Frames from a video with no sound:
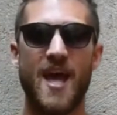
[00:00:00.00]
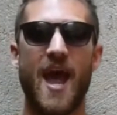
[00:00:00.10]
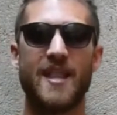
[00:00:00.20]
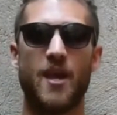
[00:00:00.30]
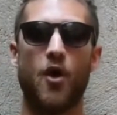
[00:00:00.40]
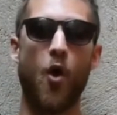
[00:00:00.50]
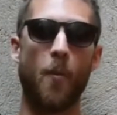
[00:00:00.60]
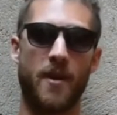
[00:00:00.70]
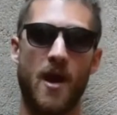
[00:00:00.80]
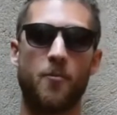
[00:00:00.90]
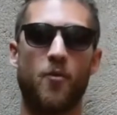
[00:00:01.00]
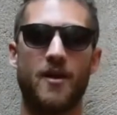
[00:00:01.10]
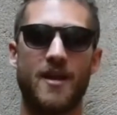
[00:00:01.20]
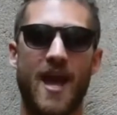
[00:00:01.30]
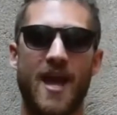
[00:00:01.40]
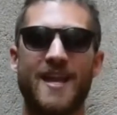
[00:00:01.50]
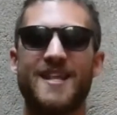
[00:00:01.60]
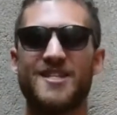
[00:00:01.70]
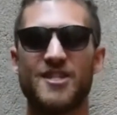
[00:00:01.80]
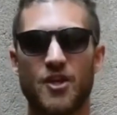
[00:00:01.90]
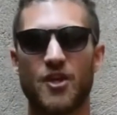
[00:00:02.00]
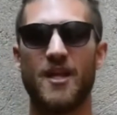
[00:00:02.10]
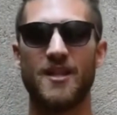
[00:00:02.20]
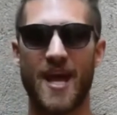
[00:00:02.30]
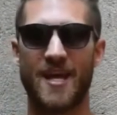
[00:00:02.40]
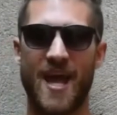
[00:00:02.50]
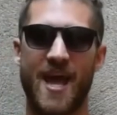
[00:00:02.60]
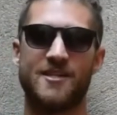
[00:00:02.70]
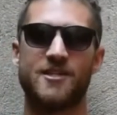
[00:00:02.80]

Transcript: and then open up one day and insert a leg day. And